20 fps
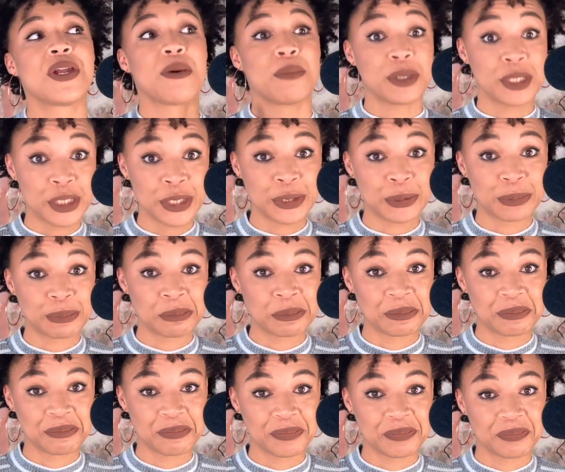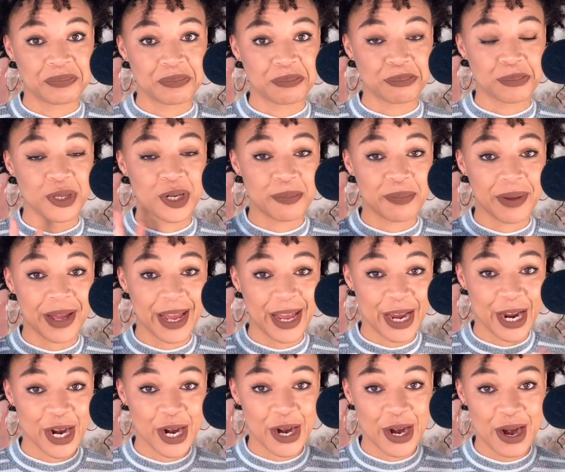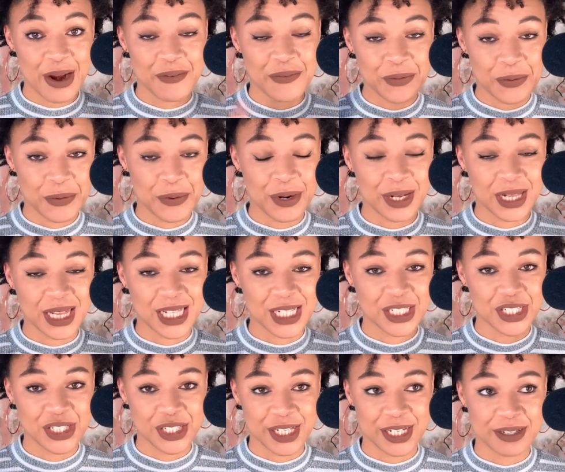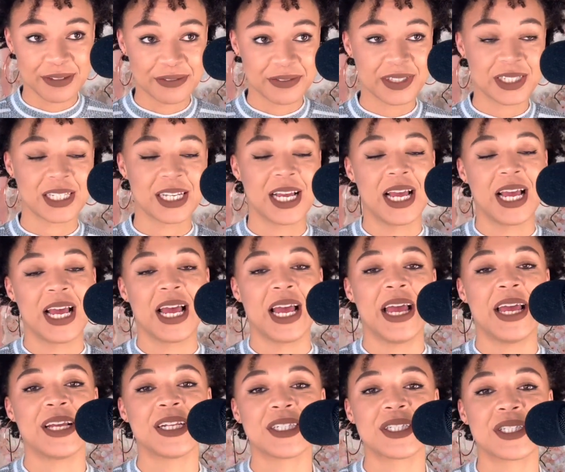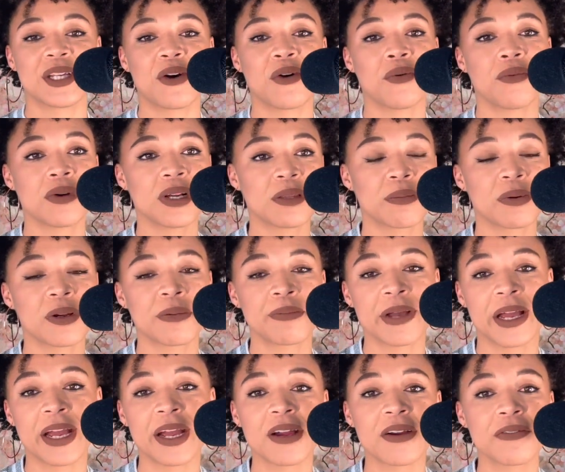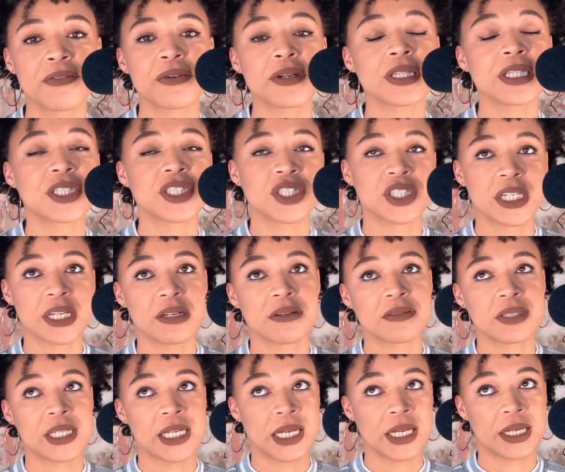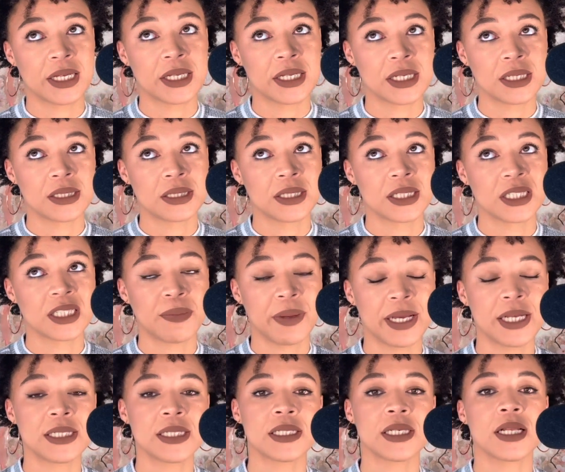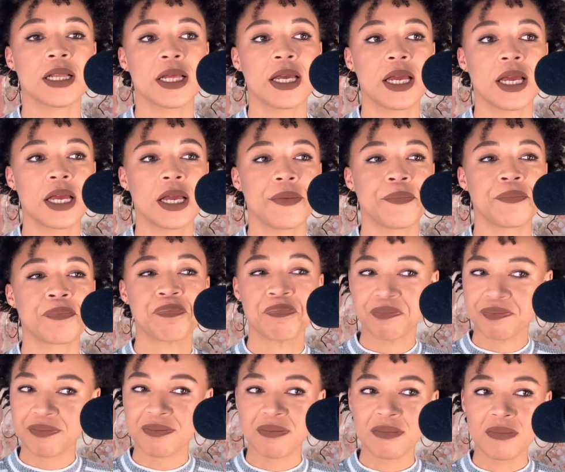Number 2, prepare for the shift. And so with prepare for the shift is basically